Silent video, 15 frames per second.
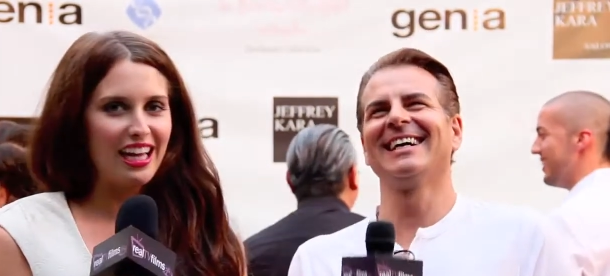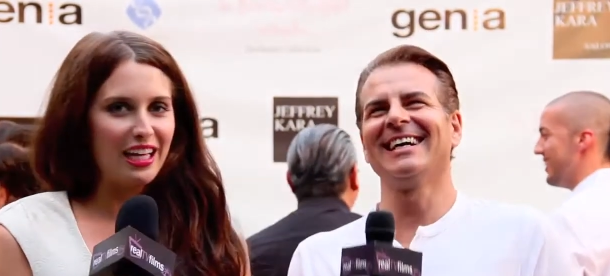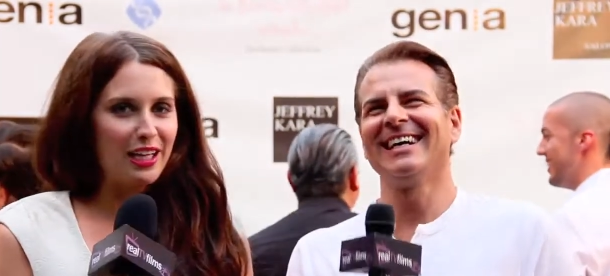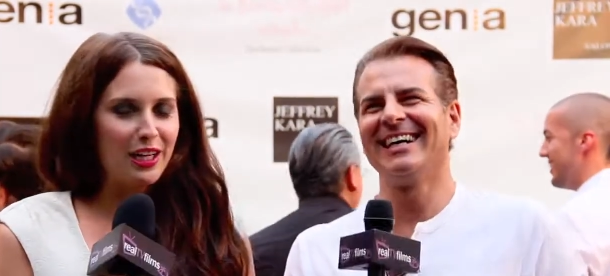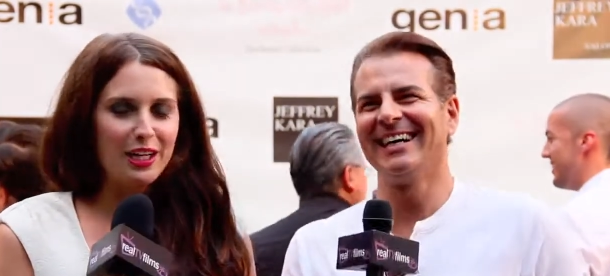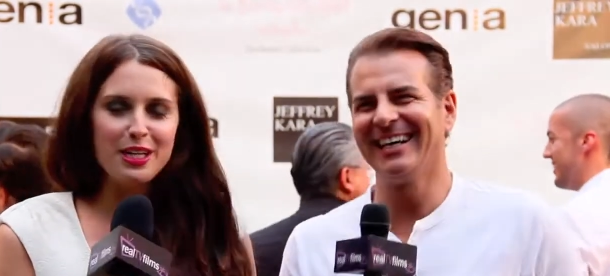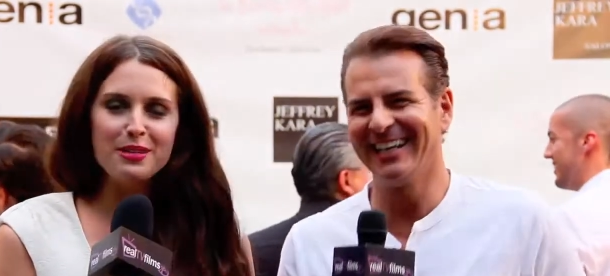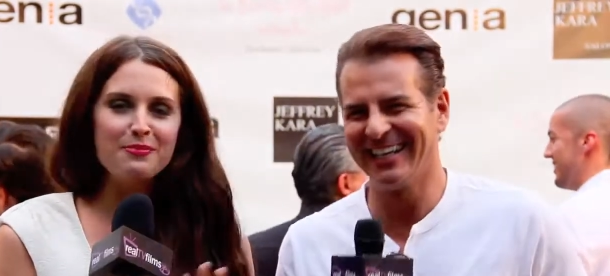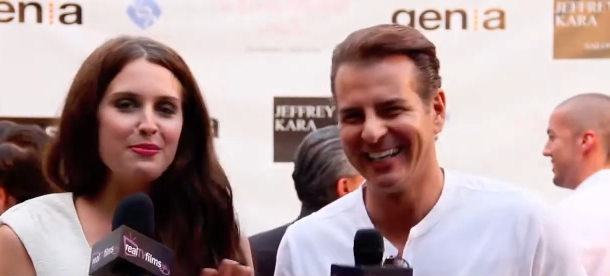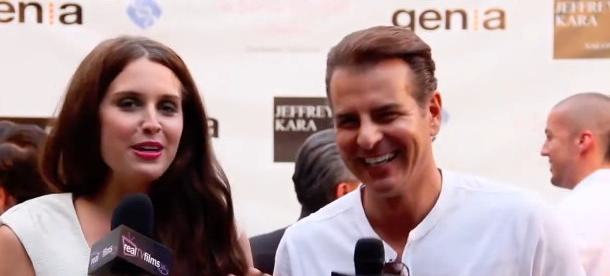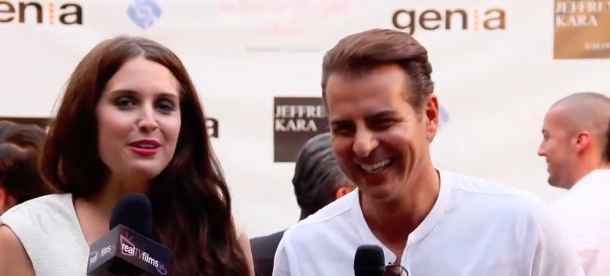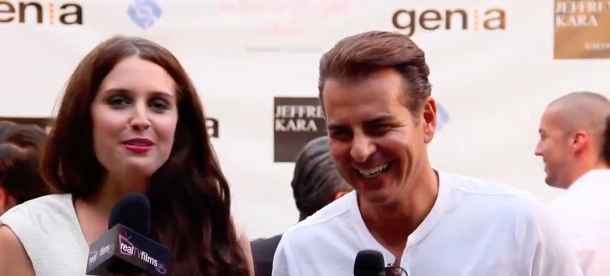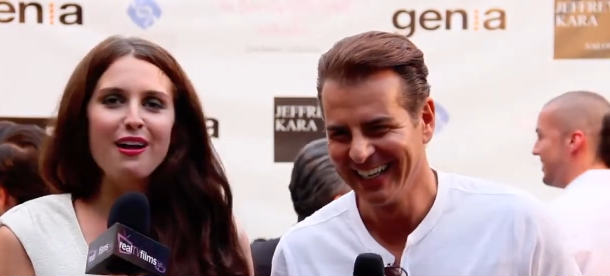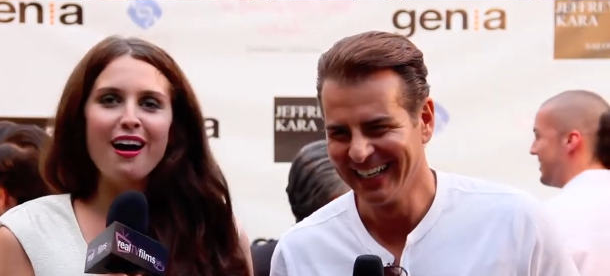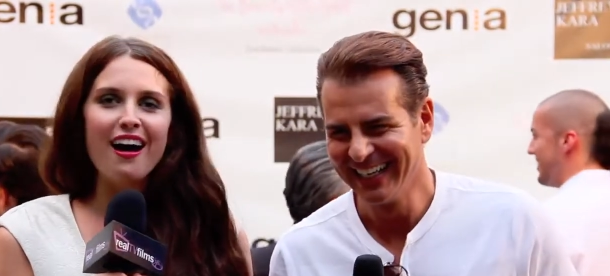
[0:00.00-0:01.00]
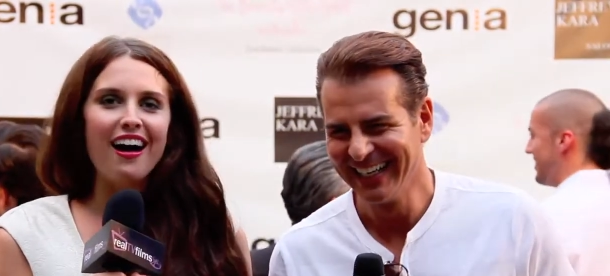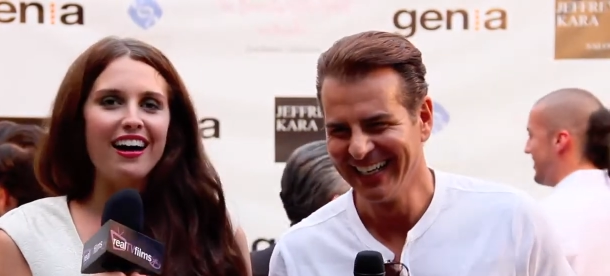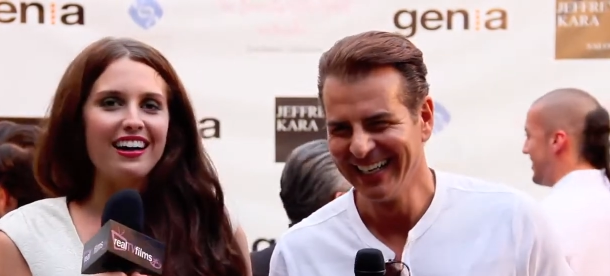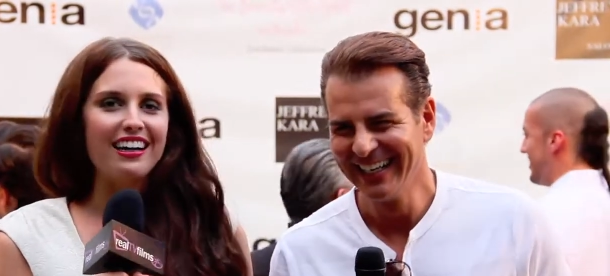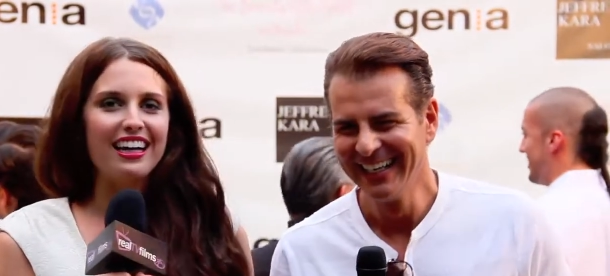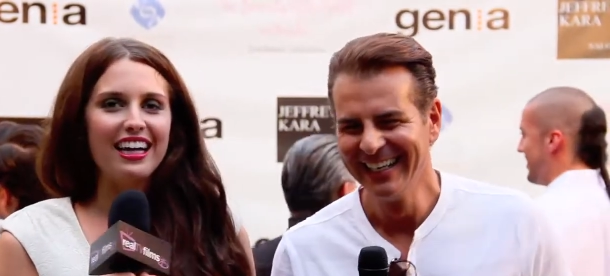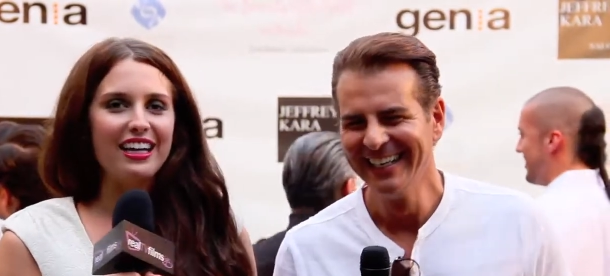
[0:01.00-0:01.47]
Speaker 1: it couldn't be
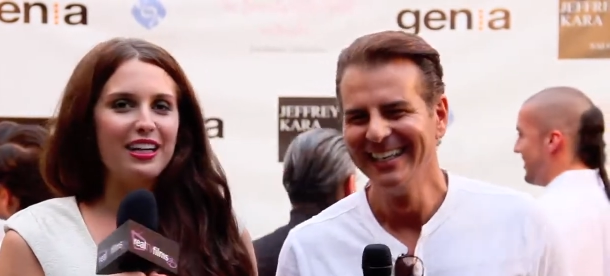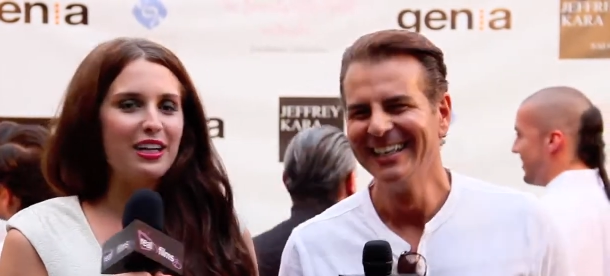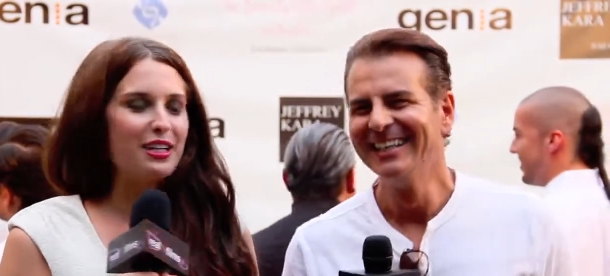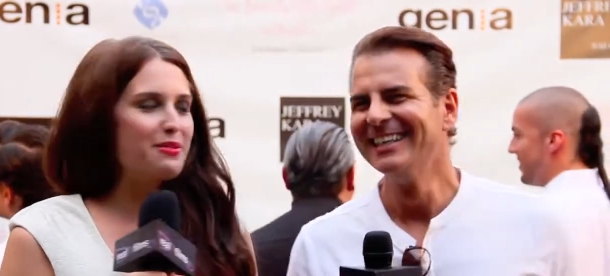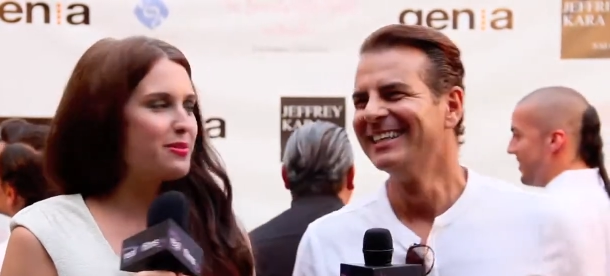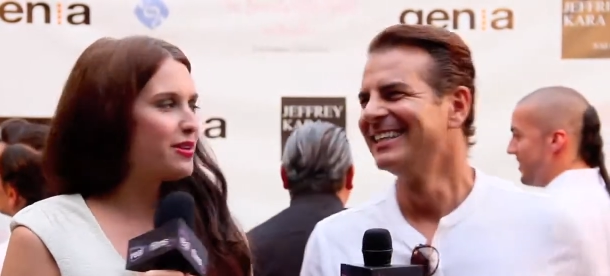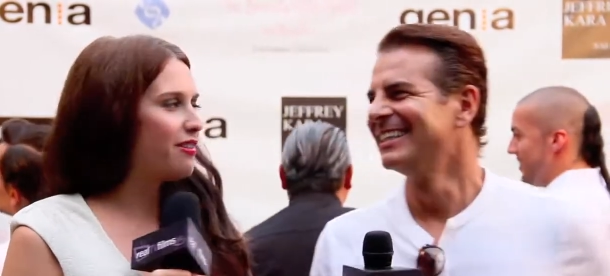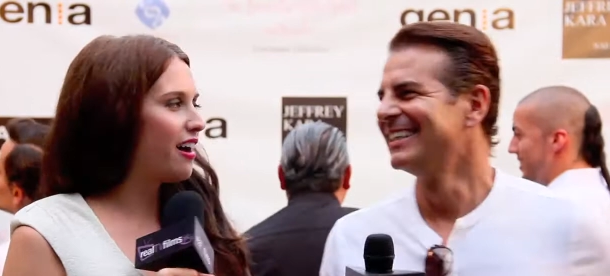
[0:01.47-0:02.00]
wrong. It couldn't be